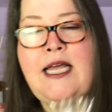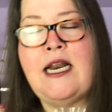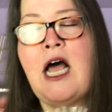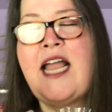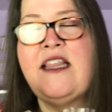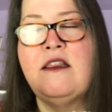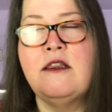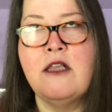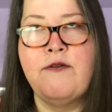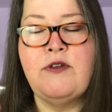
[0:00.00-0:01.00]
and I
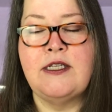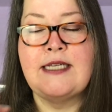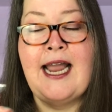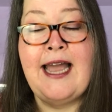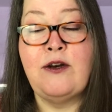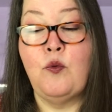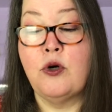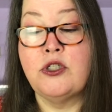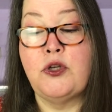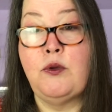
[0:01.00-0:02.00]
loved this. I had to
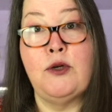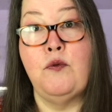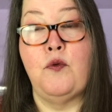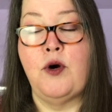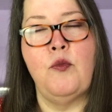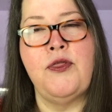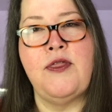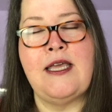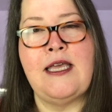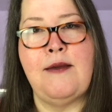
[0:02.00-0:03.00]
work so little for it. With
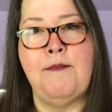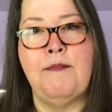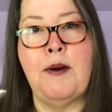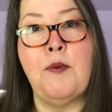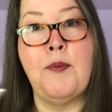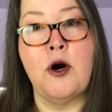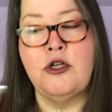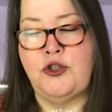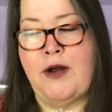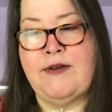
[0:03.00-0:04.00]
the bubble
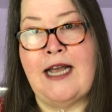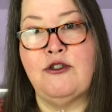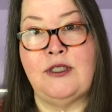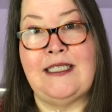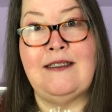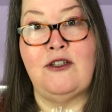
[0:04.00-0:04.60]
bars, you have to actually